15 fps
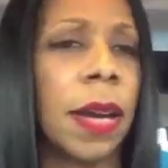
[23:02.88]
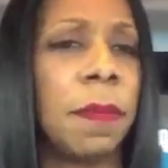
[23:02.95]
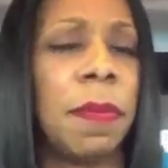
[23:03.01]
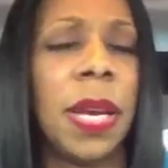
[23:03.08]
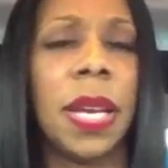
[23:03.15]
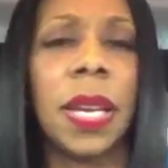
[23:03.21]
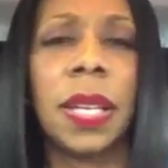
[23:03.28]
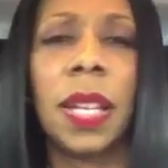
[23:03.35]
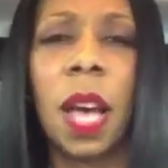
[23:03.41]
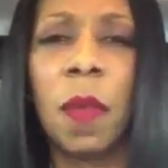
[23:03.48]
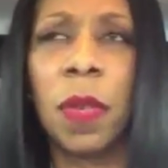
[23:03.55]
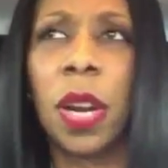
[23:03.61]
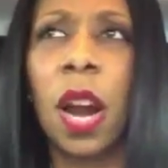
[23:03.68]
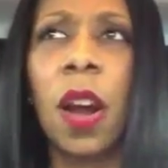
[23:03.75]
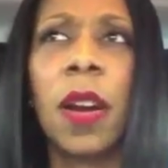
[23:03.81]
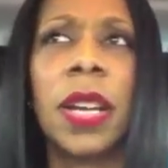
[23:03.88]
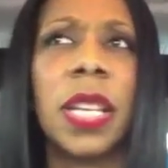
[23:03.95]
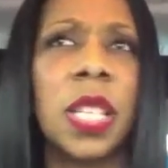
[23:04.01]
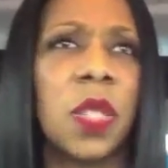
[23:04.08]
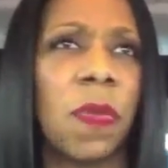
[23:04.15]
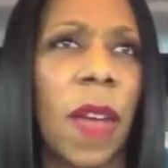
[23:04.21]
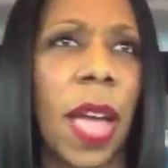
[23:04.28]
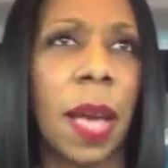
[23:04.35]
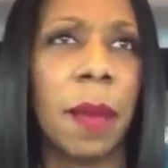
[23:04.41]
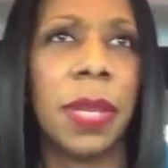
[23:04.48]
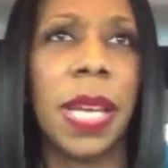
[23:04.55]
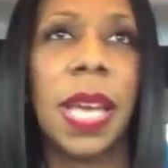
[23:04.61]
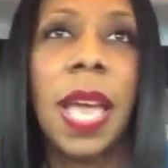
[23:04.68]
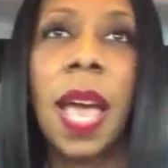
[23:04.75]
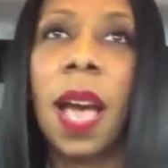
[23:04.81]
and being in love with her and his
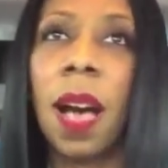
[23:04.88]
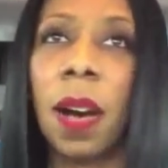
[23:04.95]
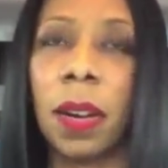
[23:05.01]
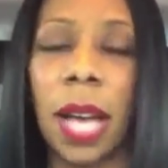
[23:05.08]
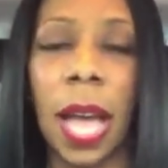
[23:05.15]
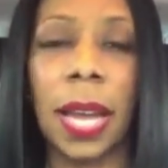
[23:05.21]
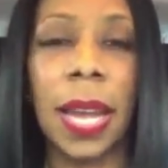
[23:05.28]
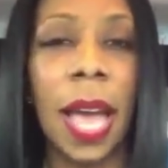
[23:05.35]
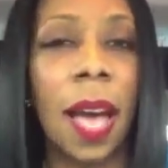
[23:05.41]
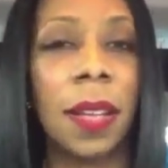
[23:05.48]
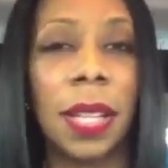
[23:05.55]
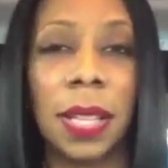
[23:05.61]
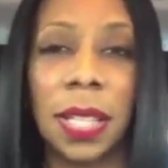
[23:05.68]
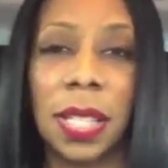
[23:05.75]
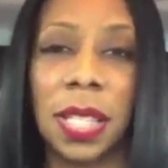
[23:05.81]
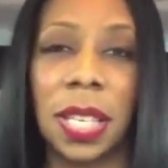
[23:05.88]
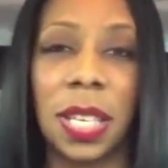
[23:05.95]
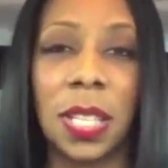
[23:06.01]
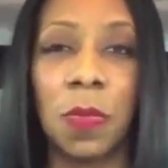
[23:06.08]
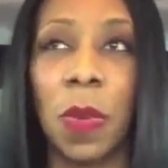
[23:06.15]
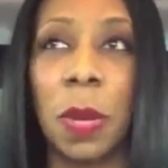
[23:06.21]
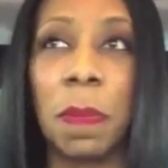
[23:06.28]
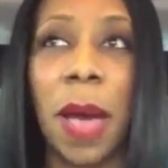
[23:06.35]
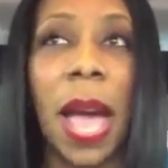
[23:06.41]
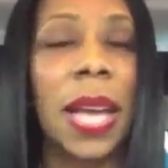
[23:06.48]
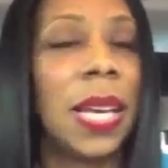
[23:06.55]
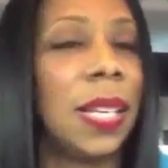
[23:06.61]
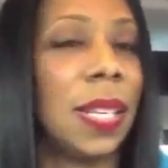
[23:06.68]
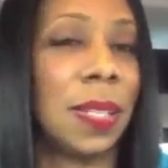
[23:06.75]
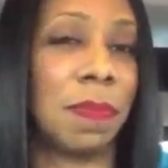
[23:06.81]
family, okay, now that the shit has went
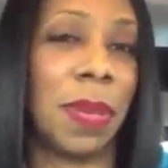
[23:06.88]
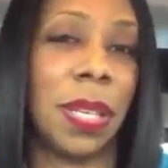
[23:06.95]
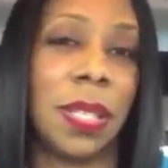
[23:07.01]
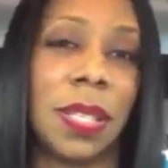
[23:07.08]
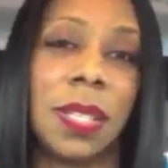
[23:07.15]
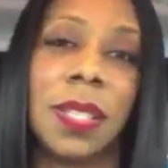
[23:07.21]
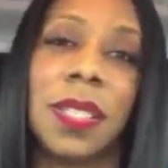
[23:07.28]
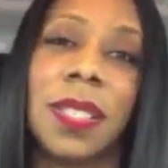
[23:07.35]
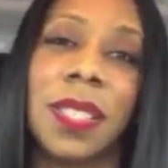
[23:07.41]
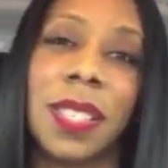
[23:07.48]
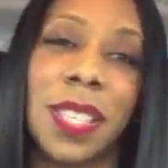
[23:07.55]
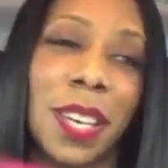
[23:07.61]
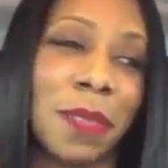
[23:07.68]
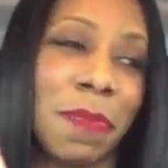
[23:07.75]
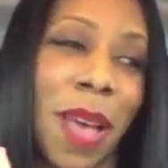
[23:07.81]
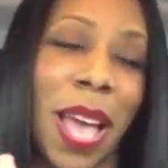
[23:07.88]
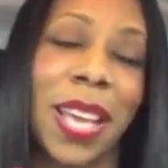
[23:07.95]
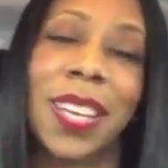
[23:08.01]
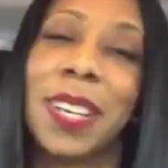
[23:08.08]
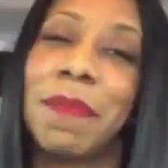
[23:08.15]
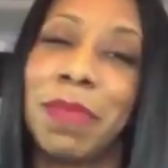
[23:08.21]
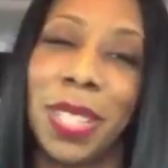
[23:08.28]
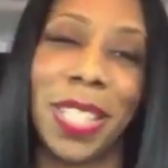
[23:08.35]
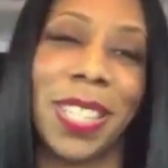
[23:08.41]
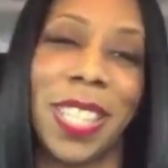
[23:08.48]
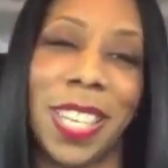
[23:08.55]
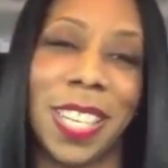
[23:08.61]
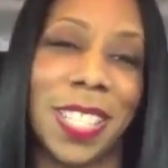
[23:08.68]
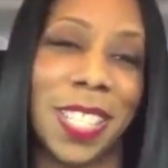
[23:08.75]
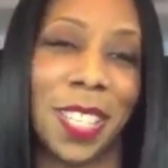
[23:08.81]
back, he has been sucked back
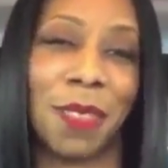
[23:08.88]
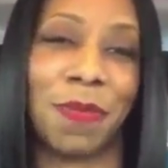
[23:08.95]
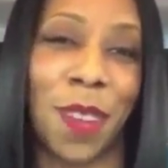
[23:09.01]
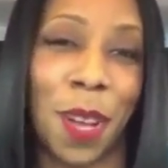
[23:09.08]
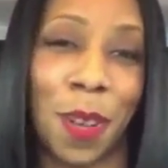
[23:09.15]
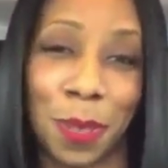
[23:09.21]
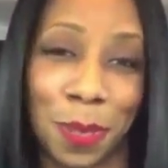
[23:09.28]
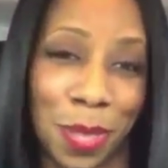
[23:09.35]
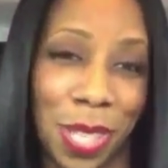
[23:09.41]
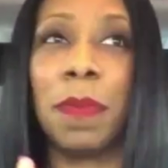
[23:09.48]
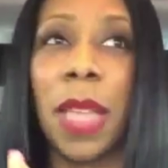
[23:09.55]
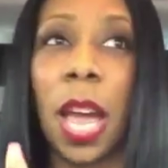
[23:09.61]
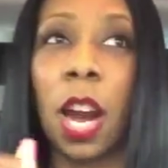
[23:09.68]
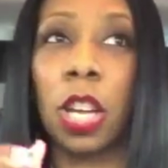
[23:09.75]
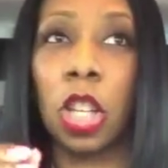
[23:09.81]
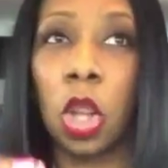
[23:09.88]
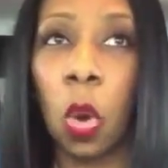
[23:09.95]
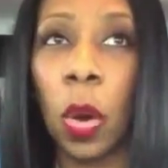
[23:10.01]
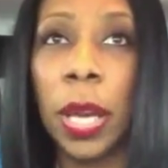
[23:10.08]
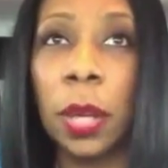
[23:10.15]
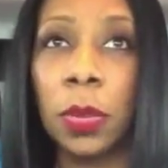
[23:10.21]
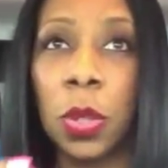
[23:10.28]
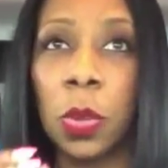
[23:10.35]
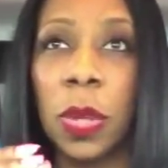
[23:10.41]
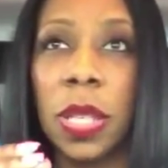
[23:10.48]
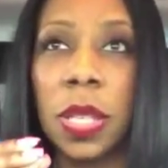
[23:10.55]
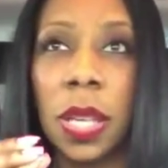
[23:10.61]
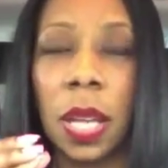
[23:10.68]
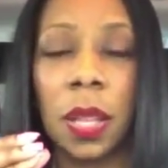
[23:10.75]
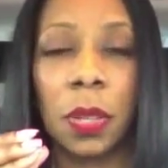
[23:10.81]
completely into the fold. They are loyal to
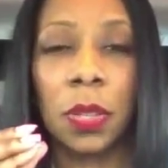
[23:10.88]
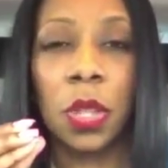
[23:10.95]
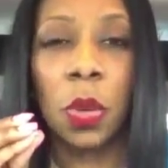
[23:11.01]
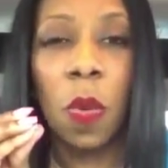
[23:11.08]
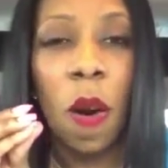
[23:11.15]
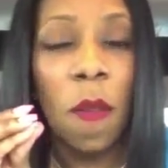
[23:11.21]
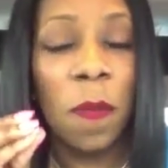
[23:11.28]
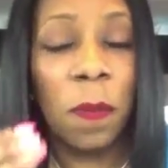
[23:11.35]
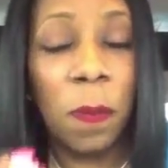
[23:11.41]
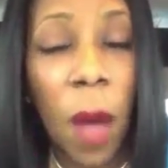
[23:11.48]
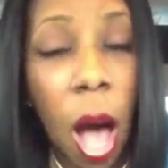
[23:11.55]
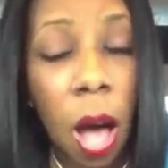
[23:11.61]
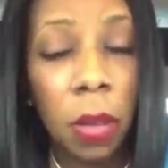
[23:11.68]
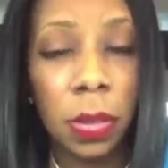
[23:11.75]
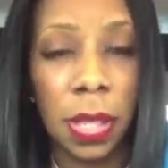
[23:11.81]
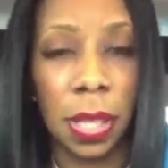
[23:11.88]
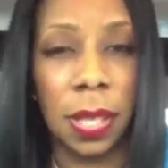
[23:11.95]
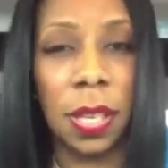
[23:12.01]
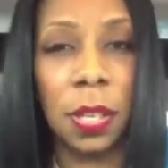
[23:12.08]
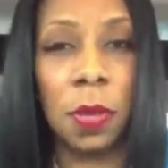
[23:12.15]
each other to a fault.